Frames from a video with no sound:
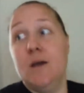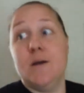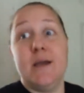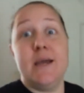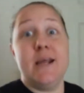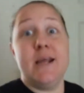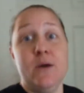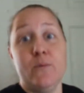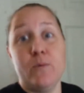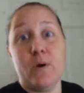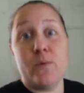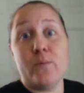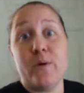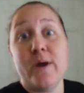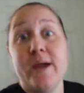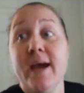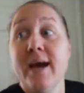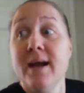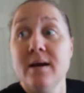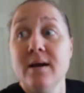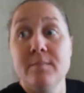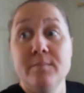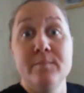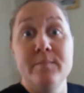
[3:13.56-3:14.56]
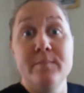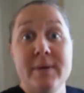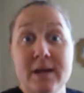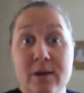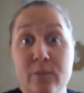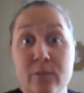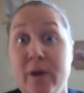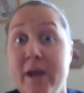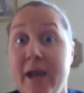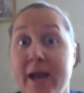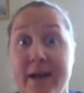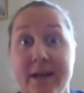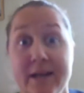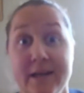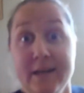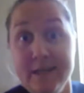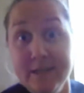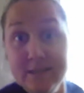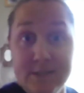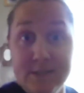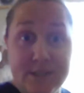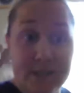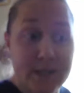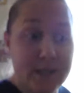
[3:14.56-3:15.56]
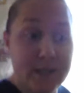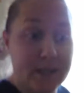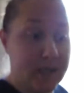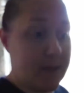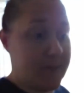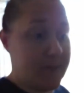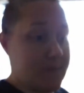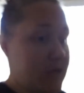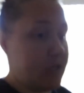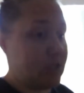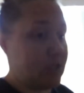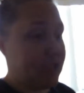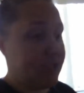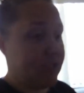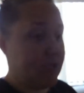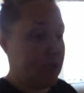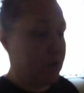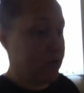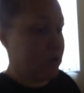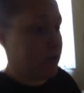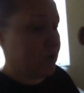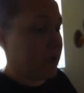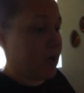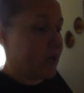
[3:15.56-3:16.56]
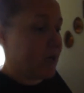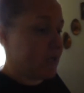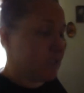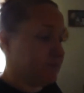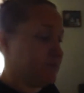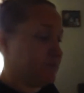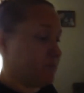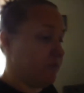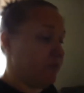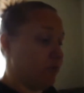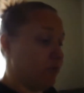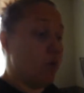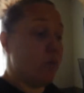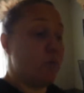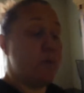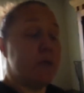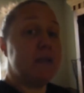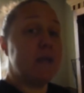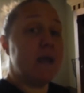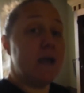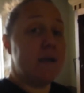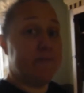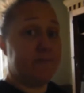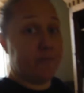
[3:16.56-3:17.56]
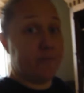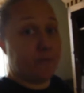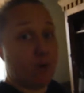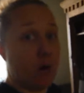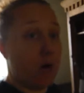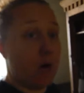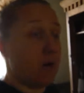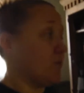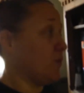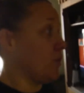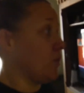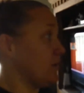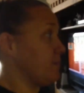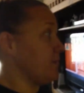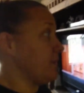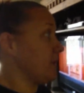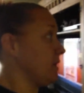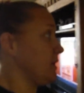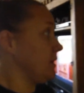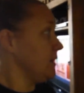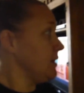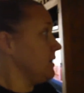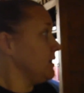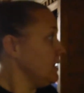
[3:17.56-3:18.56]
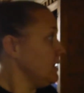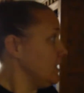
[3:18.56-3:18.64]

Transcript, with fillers: Anyway, we had a we had an incident. Let me just tell you guys before we left for our appointment.